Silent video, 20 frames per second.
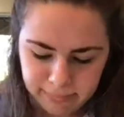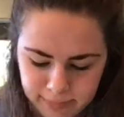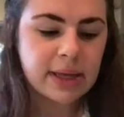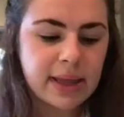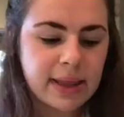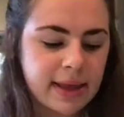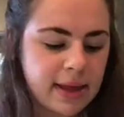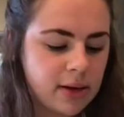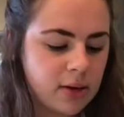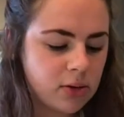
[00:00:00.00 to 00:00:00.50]

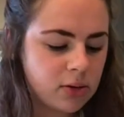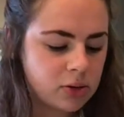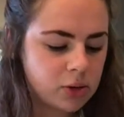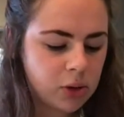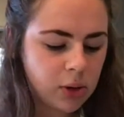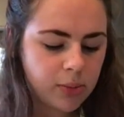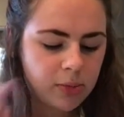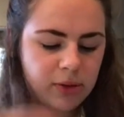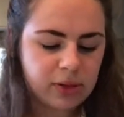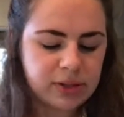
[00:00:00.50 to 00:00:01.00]
And then on
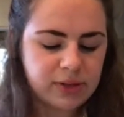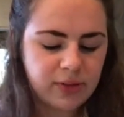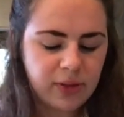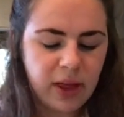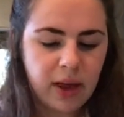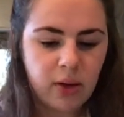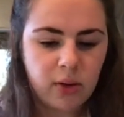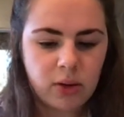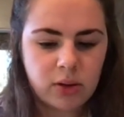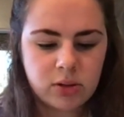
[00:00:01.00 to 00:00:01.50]
top of this
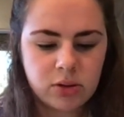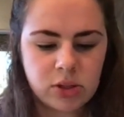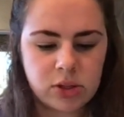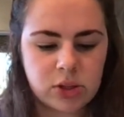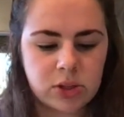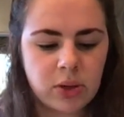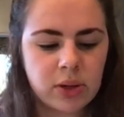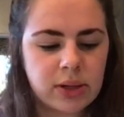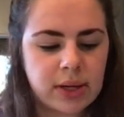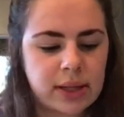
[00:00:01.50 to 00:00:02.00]
flour, just
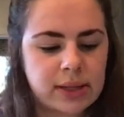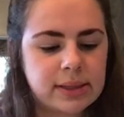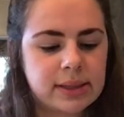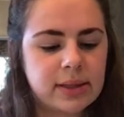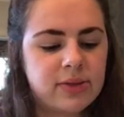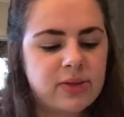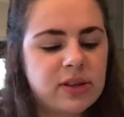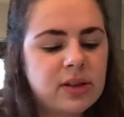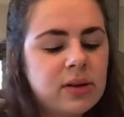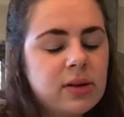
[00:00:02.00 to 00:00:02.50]
so it gets
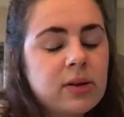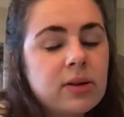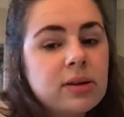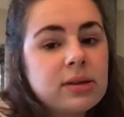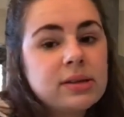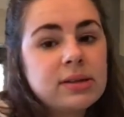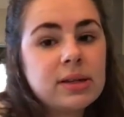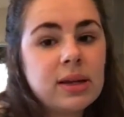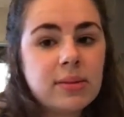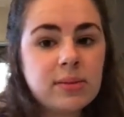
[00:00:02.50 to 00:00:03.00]
sifted in at
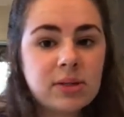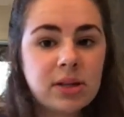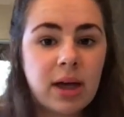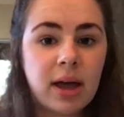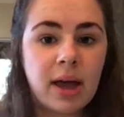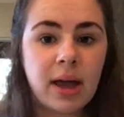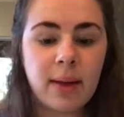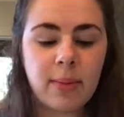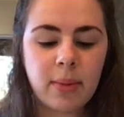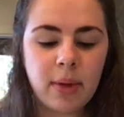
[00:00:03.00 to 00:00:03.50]
the same
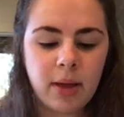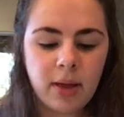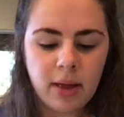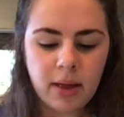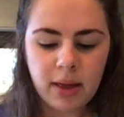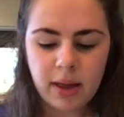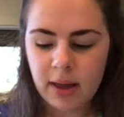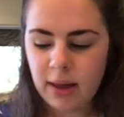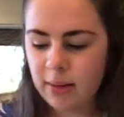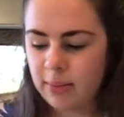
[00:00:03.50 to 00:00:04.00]
time,
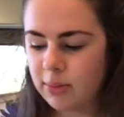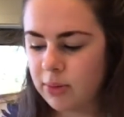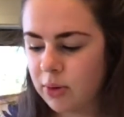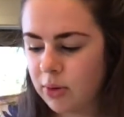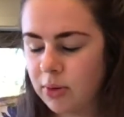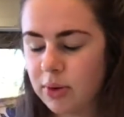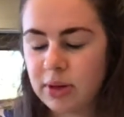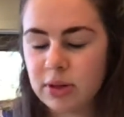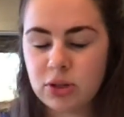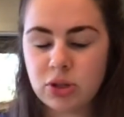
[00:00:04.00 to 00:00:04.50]
I'm
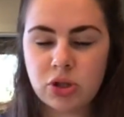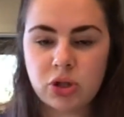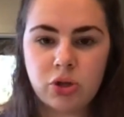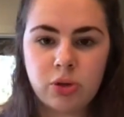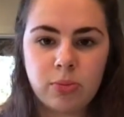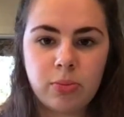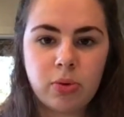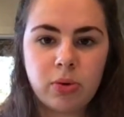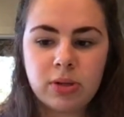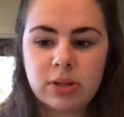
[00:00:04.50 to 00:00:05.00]
going to
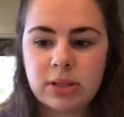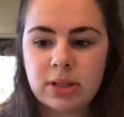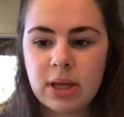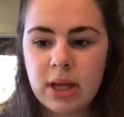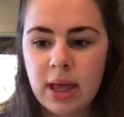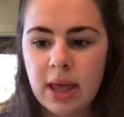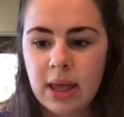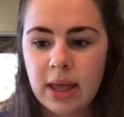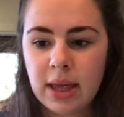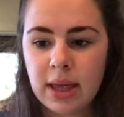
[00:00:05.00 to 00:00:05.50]
put
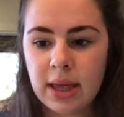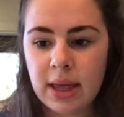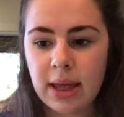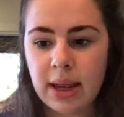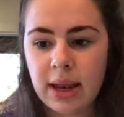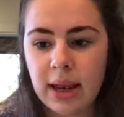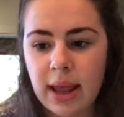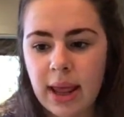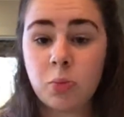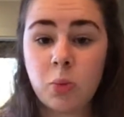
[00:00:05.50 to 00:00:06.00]

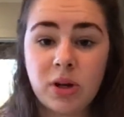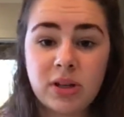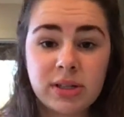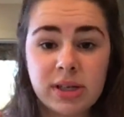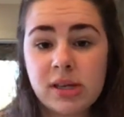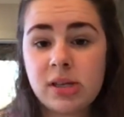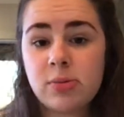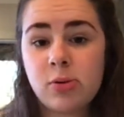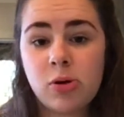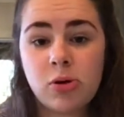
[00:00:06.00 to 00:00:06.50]
in 1
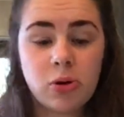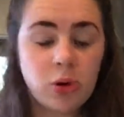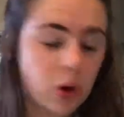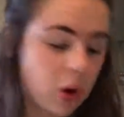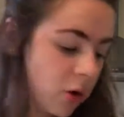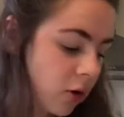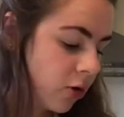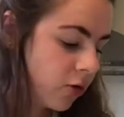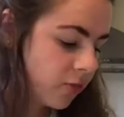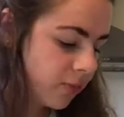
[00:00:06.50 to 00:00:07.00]
teaspoon
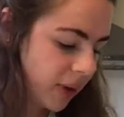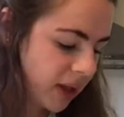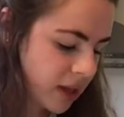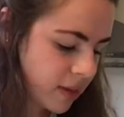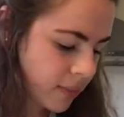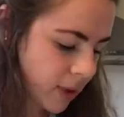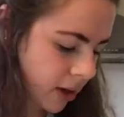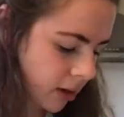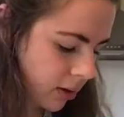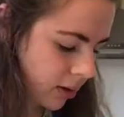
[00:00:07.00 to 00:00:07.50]
of baking
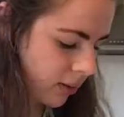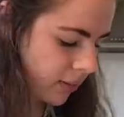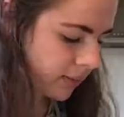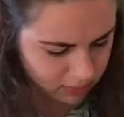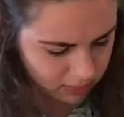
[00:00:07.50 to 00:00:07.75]
powder.